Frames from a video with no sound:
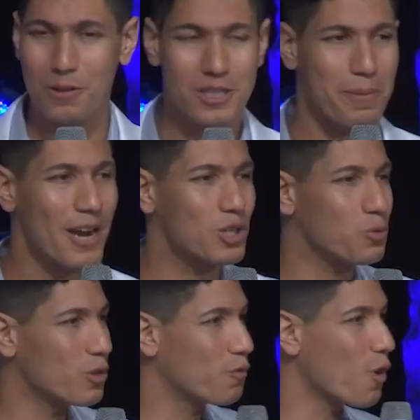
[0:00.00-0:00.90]
the Spanish
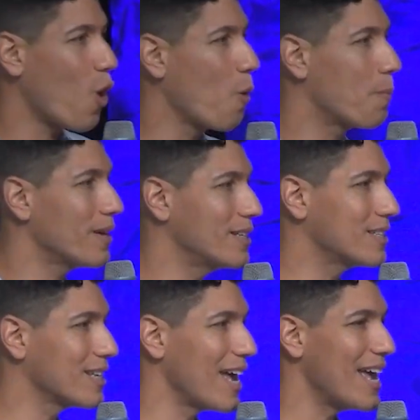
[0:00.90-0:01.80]
word for hope is